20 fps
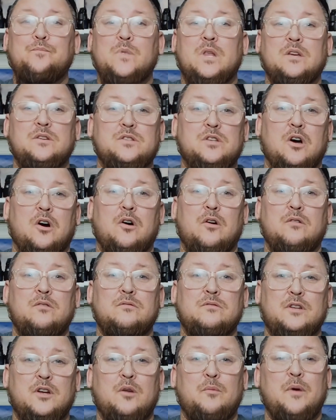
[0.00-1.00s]
So a
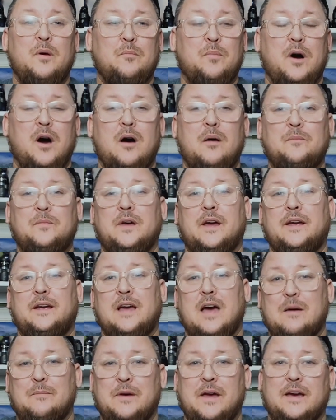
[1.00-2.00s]
little bit bummed. I
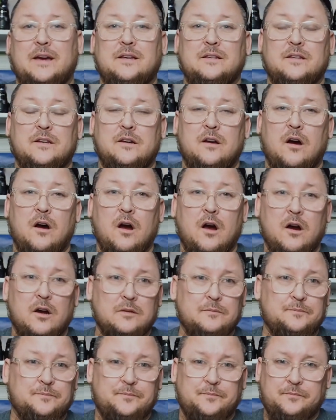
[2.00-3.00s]
got back in the
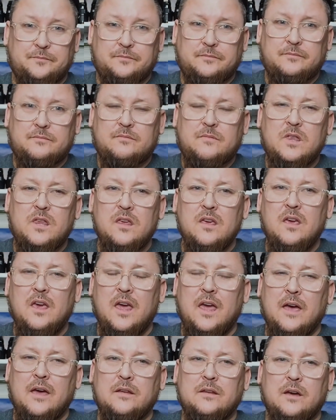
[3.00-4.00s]
car
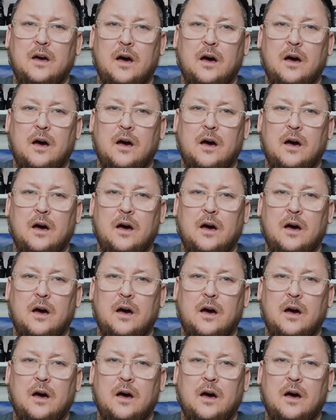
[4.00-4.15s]
and